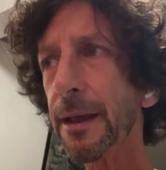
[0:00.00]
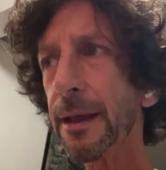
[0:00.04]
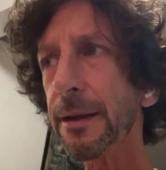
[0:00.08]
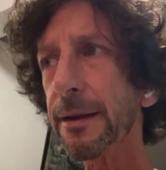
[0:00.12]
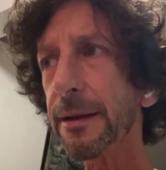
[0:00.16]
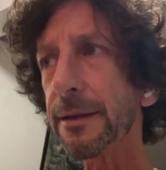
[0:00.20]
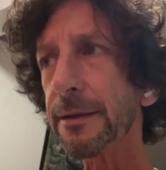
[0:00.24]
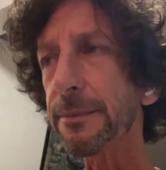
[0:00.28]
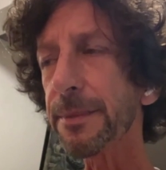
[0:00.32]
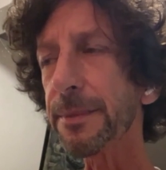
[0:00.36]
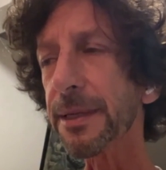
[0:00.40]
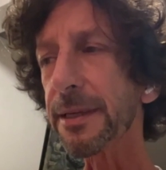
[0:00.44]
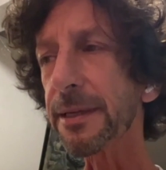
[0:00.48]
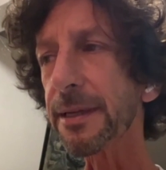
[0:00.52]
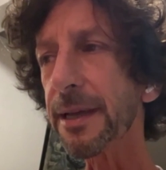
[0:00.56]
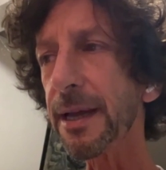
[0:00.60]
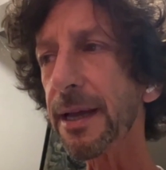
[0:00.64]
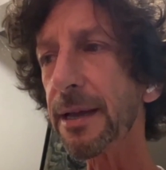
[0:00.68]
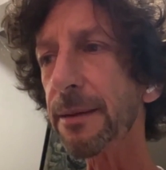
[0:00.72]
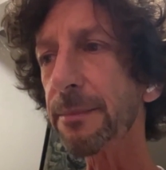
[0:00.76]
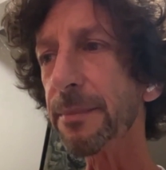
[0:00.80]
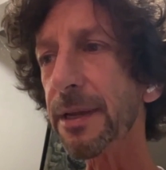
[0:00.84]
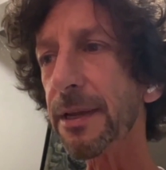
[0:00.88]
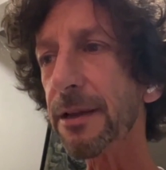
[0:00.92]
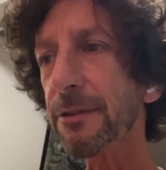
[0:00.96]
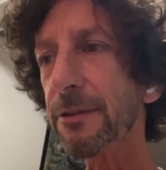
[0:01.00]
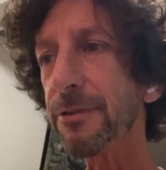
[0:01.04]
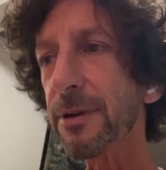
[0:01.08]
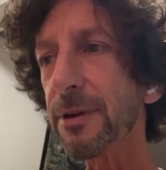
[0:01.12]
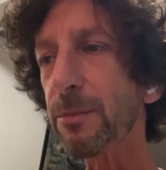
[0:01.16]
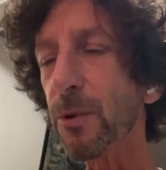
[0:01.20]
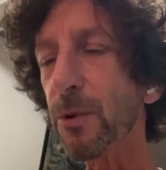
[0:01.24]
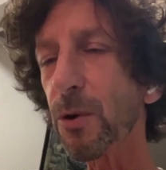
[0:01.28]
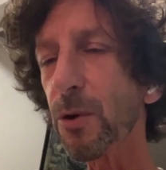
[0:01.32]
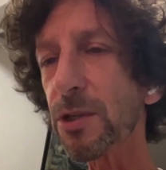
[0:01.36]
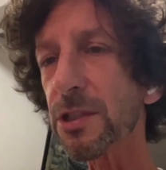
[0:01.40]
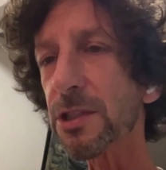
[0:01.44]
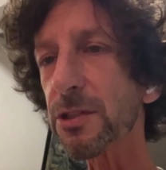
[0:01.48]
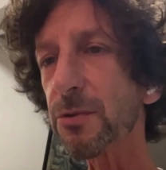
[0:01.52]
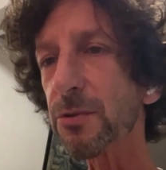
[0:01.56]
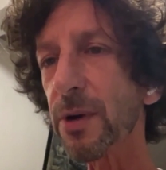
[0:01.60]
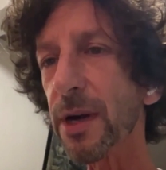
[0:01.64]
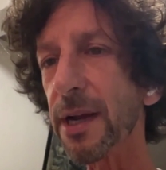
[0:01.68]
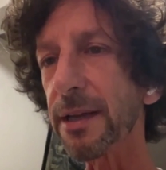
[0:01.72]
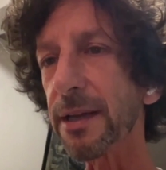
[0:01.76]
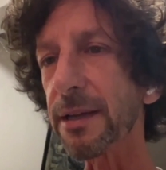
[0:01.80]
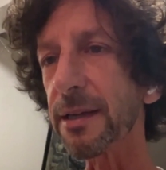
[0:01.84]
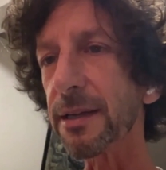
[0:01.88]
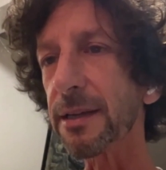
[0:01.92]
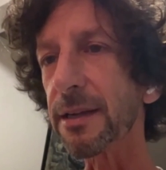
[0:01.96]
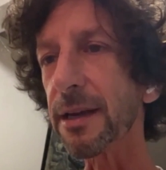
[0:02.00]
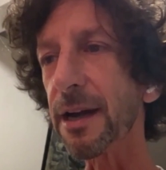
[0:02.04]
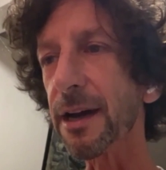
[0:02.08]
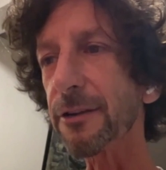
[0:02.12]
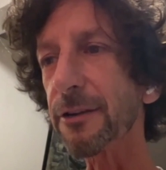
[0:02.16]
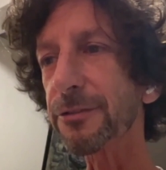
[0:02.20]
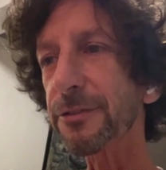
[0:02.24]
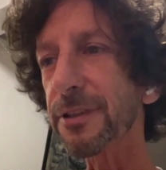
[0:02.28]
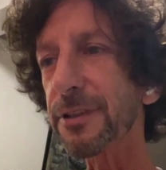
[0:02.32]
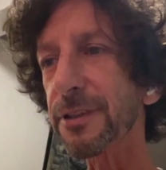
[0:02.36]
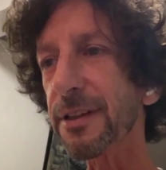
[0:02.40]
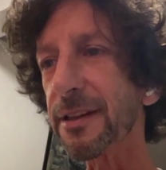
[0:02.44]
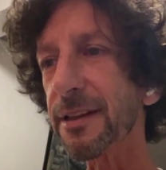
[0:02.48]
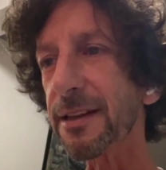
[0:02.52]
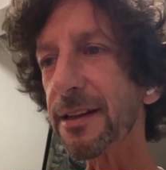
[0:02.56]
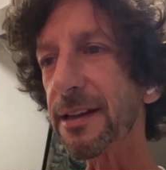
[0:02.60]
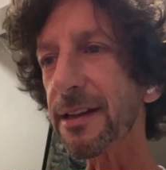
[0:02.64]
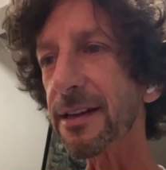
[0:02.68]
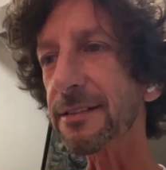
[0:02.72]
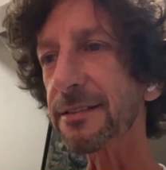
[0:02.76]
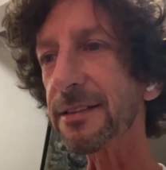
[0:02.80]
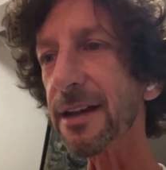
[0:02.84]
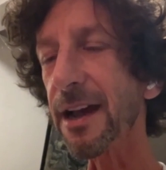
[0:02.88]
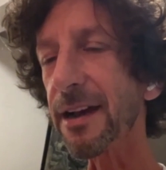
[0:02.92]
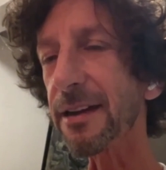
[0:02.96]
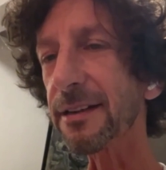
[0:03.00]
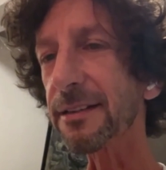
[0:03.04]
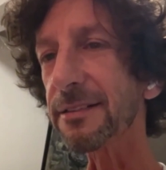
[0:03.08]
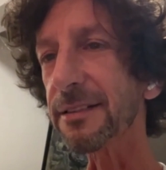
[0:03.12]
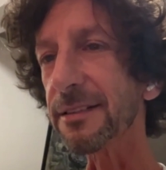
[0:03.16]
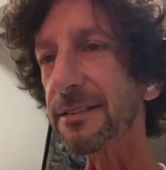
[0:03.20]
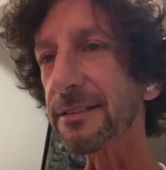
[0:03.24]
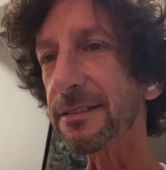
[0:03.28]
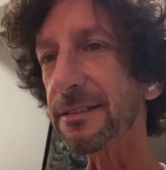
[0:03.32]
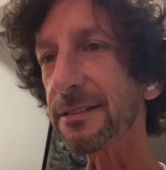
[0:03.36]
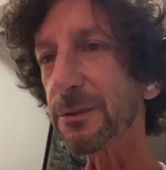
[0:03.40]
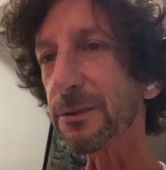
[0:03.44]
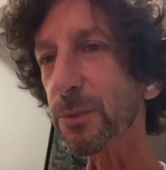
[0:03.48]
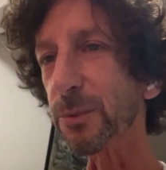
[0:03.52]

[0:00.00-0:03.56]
and it became even more striking after the attack that